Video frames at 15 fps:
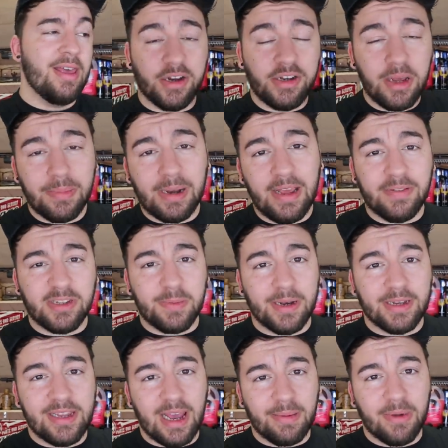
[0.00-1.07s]
I don't believe it's
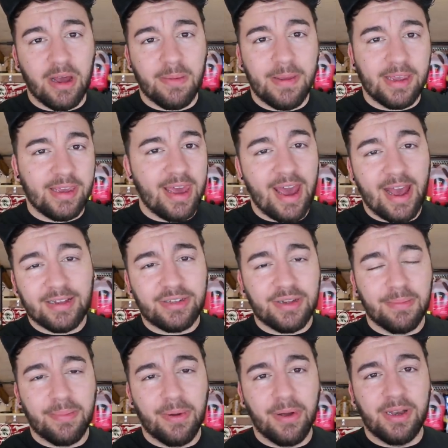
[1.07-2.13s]
been attacked by a big cat at
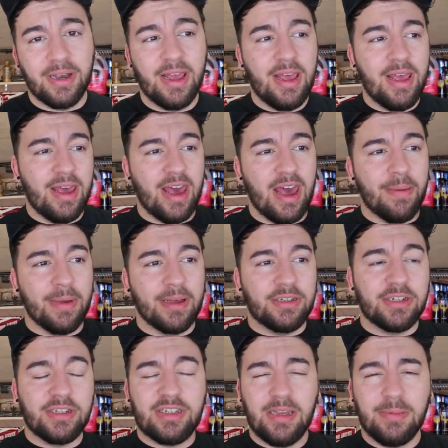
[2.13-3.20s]
some point. Um, it
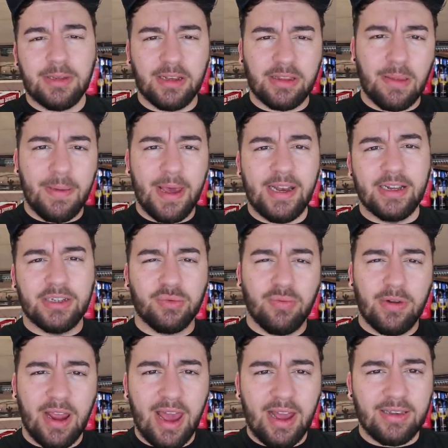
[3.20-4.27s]
just seems like the paint has
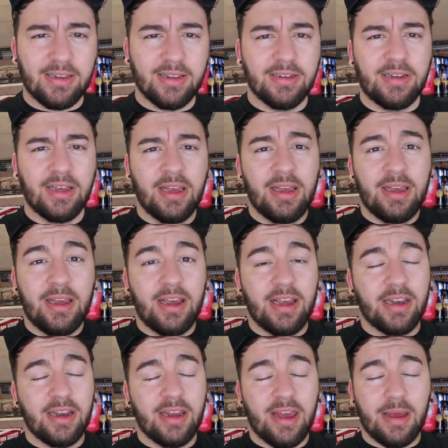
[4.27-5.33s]
reacted
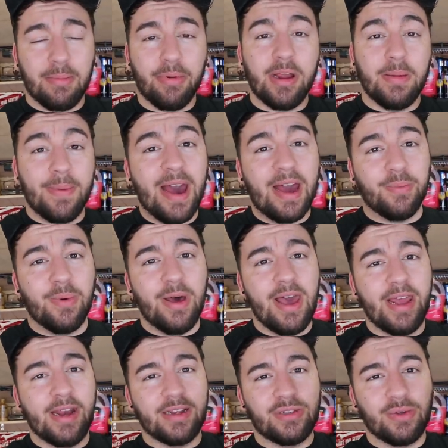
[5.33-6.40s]
in a pretty bad
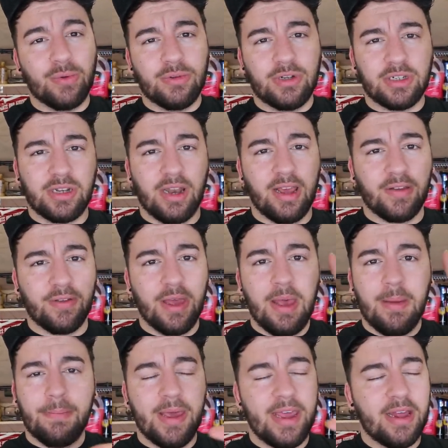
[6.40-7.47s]
way and it's all just like
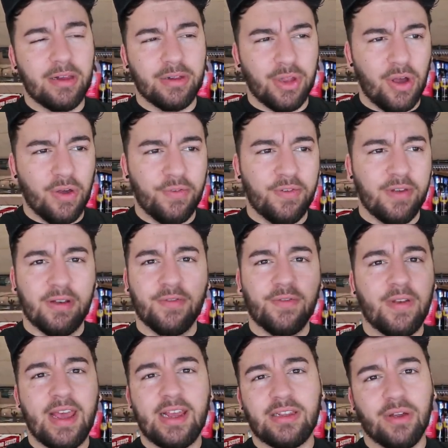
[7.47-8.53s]
peeled off and
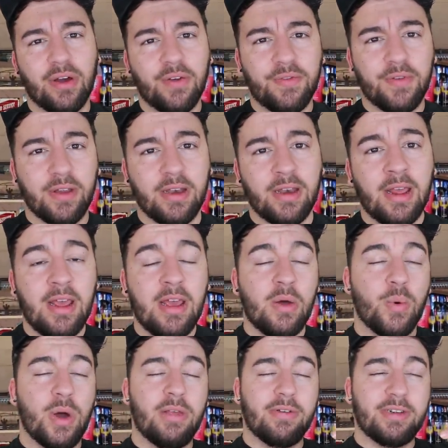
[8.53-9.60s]
flaked off and
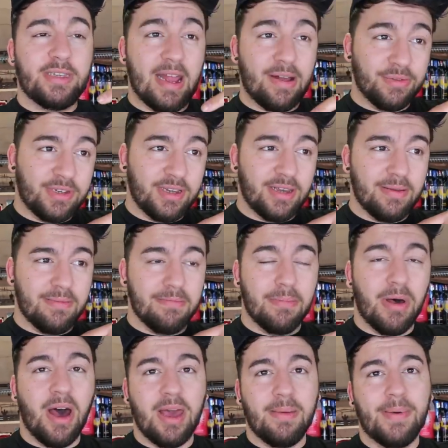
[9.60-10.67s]
whether it's down to
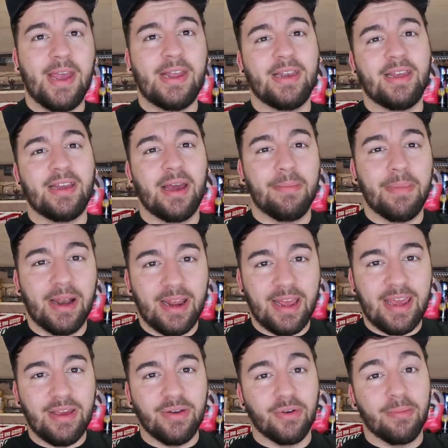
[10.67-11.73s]
my painting
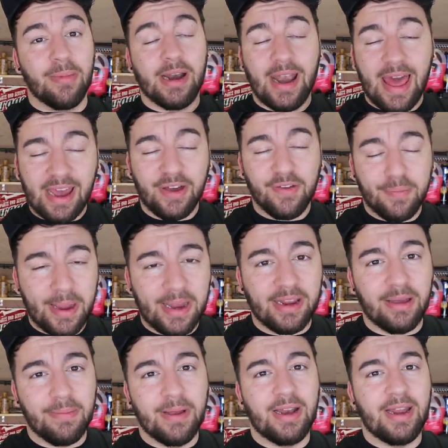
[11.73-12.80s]
ability or my lack of
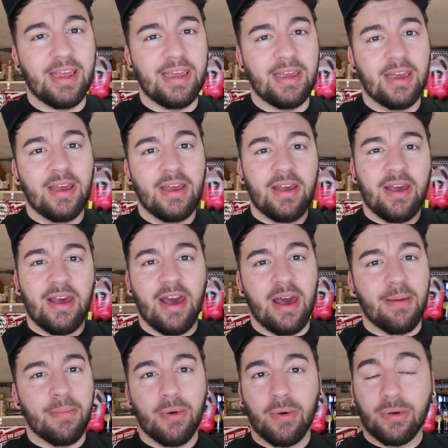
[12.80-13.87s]
painting ability
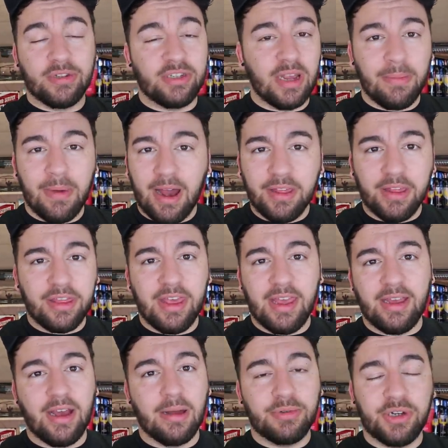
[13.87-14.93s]
um, or some other
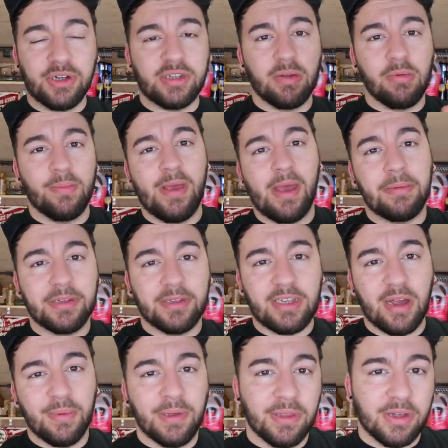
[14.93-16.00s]
thing, I'm sure someone will be able to
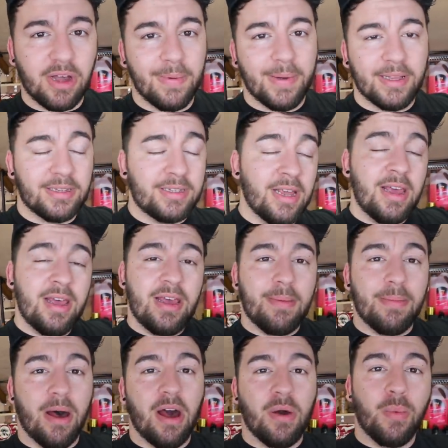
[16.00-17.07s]
tell me in the comments.
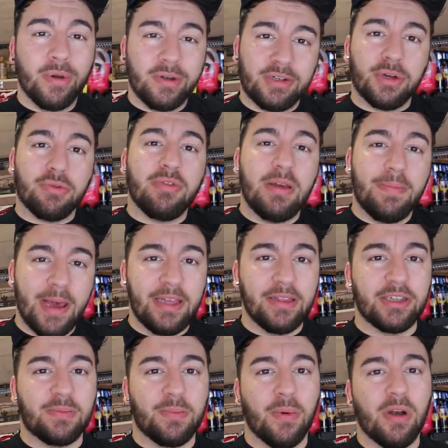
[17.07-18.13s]
But I want to repaint
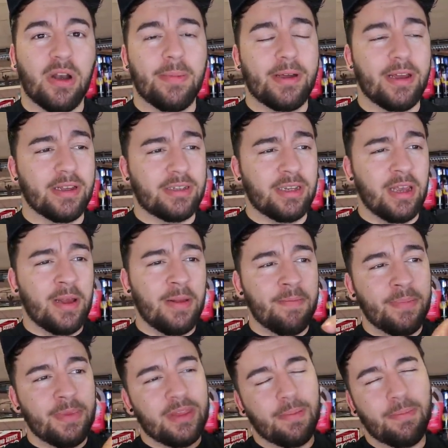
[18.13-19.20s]
the spoiler because
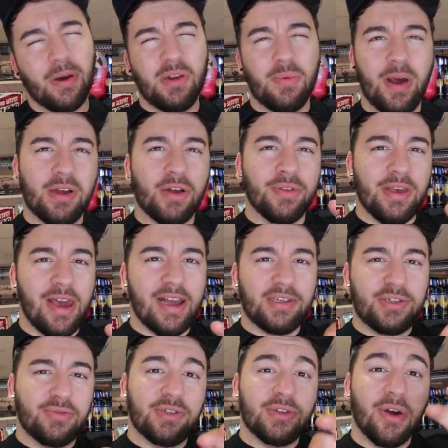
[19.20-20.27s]
the bodywork on the
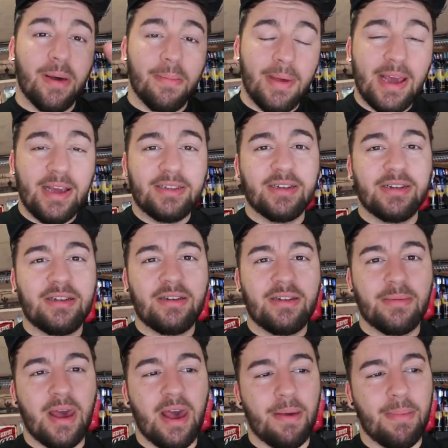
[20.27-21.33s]
Astra is not amazing.
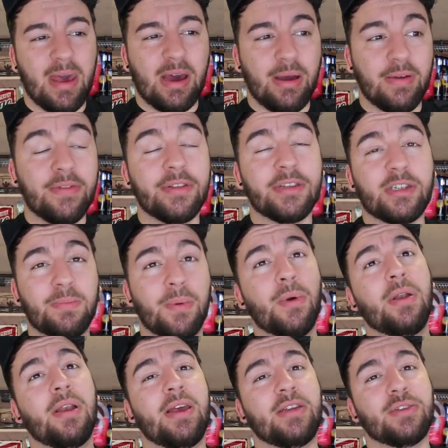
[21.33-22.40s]
Um, however, the
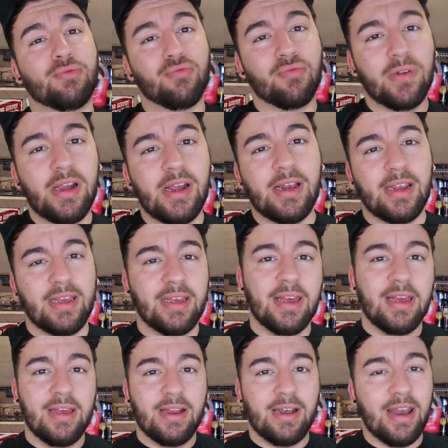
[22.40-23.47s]
spoiler is really
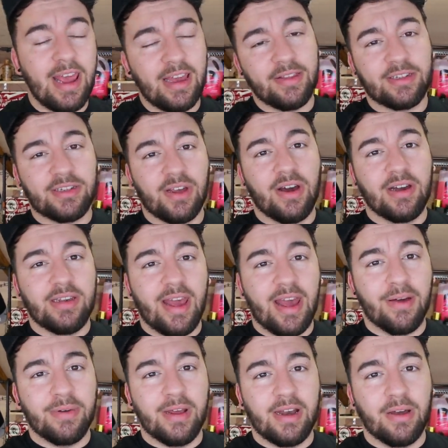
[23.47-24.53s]
letting the side
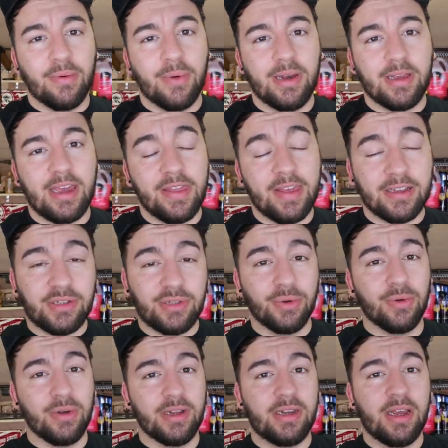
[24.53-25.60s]
down and I want to get that
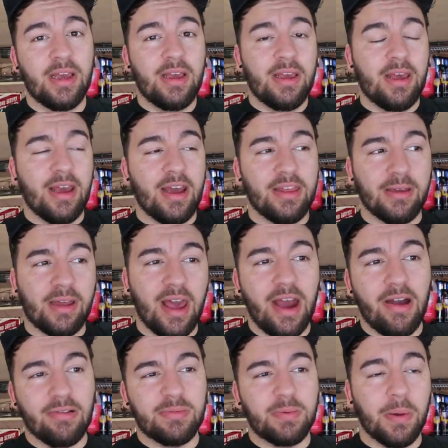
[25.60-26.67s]
sorted. Uh, the
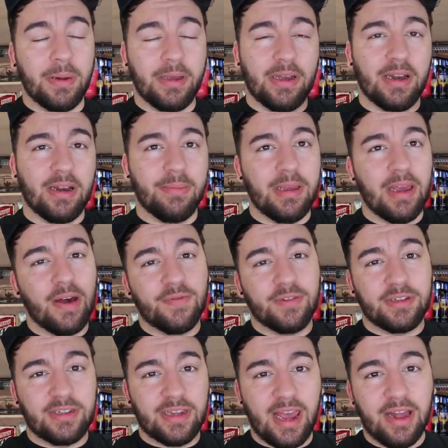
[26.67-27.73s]
car is probably going to be up
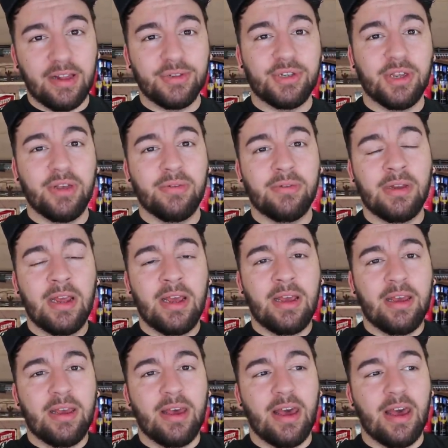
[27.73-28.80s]
for sale soon soon.
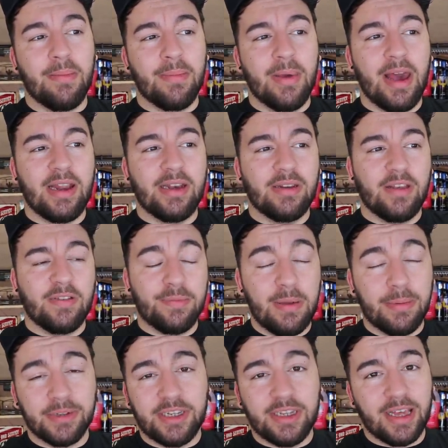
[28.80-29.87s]
Um, and if
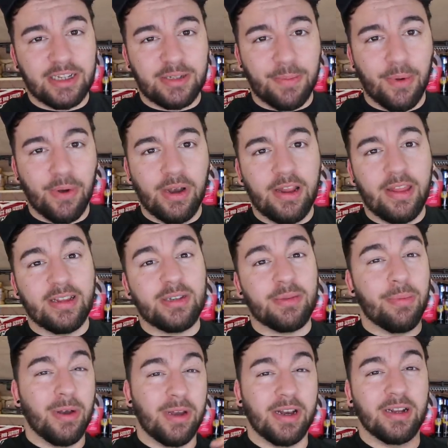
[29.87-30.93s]
people see that spoiler, that's
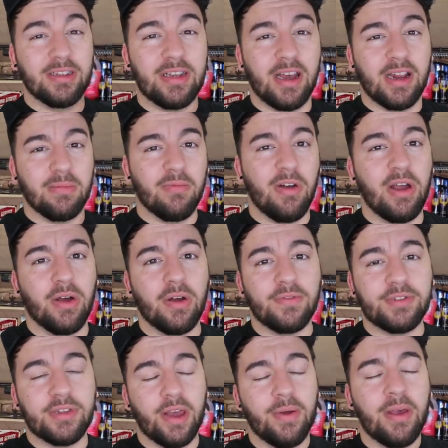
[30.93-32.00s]
probably going to turn them right
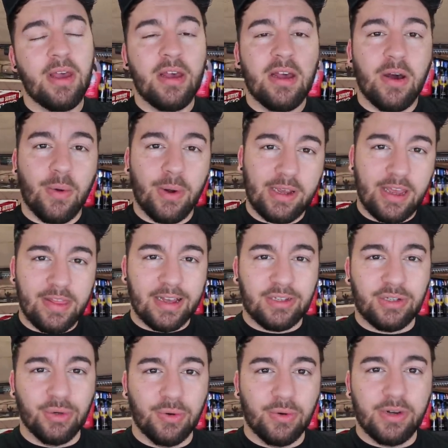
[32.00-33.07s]
off. So I want to get that
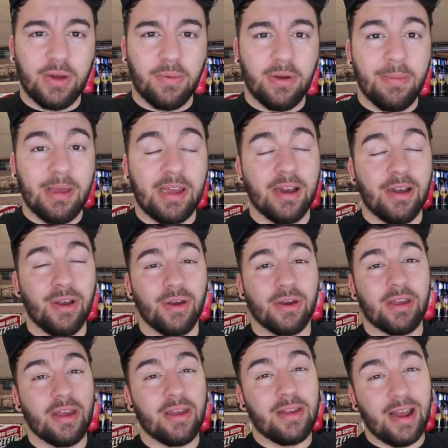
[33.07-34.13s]
sorted. I want to make it
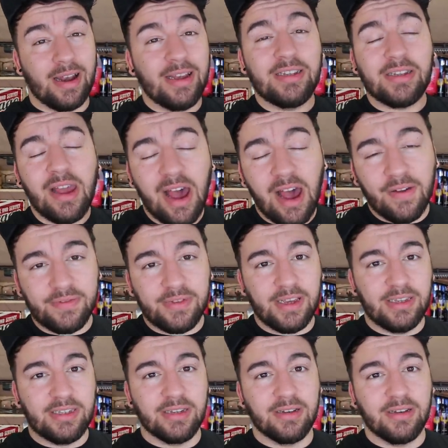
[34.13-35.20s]
look at least half
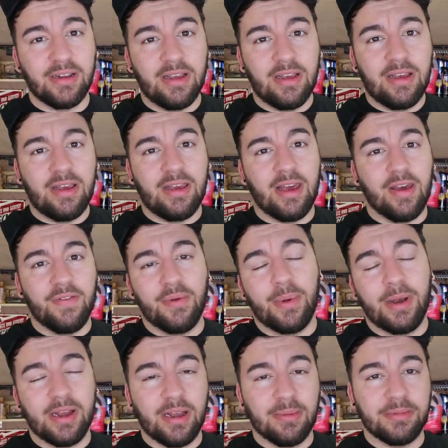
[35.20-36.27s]
decent uh, for
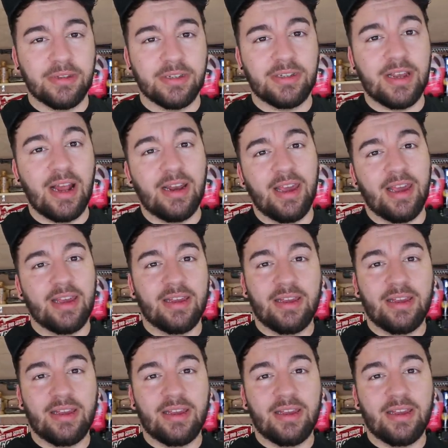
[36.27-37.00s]
when it comes to selling it.